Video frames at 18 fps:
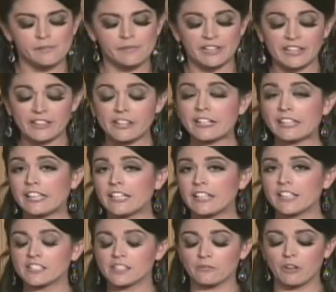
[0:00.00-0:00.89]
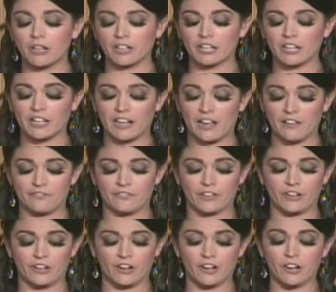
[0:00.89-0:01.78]
but Hillary Clinton has her work cut out
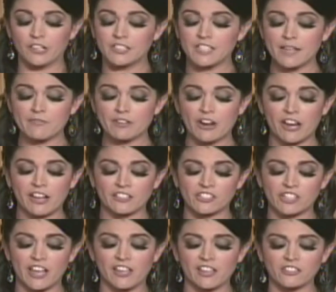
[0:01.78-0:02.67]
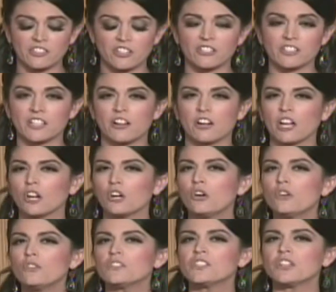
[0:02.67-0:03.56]
for her. Her Democratic challengers are a
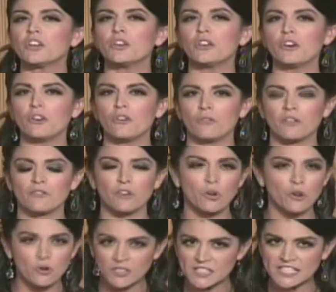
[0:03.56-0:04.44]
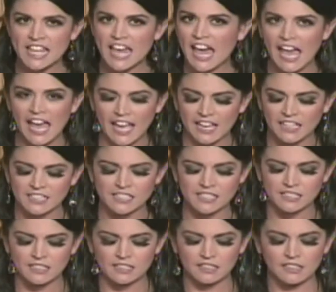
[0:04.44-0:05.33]
who's who of who's
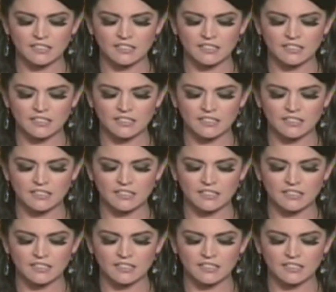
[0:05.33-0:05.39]
that.